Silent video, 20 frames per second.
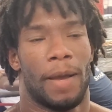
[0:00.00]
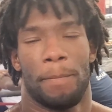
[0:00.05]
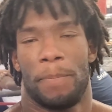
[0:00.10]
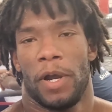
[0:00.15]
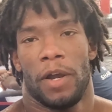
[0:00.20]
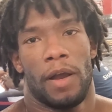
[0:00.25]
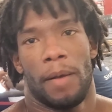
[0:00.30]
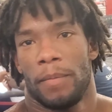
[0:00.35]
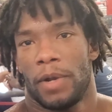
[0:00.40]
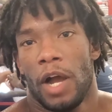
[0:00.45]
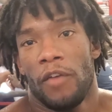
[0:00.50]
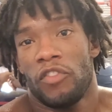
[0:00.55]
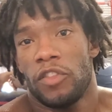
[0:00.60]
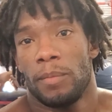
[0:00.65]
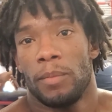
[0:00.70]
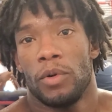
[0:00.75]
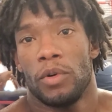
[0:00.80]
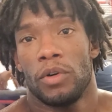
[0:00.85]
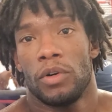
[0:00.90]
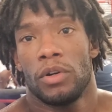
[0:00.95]
I'm, I'm
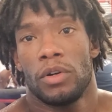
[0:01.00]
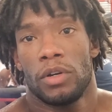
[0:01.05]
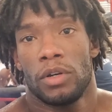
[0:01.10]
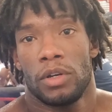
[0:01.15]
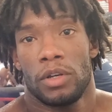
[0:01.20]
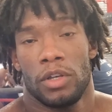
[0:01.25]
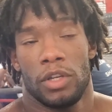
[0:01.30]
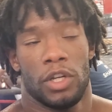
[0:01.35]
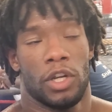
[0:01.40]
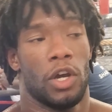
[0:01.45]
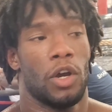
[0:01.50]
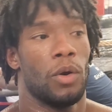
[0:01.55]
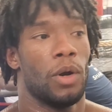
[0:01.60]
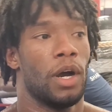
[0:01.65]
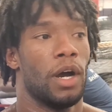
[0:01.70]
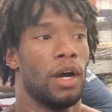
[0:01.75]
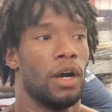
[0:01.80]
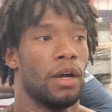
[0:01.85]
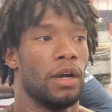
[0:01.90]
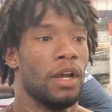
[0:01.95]
comfortable, you know.
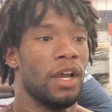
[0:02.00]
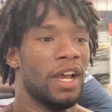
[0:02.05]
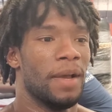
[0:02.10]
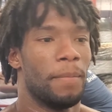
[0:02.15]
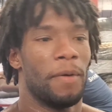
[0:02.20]
Uh,